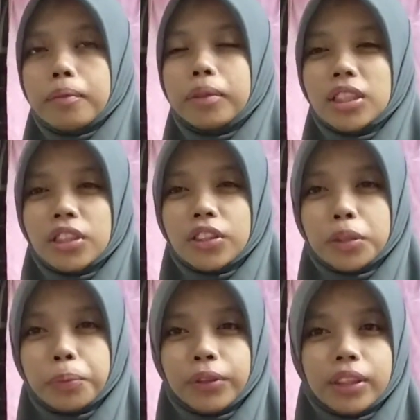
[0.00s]
Make sure
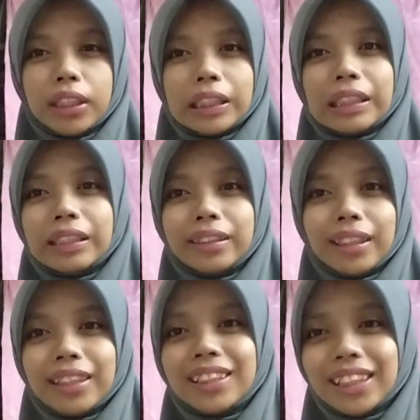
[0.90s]
to put it a little
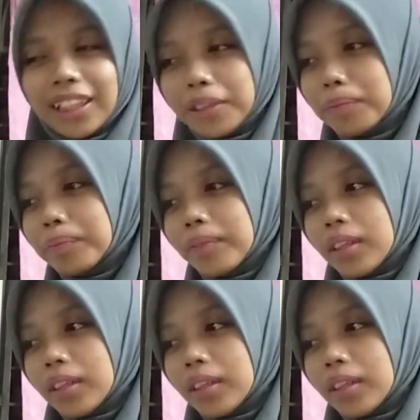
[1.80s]
at a time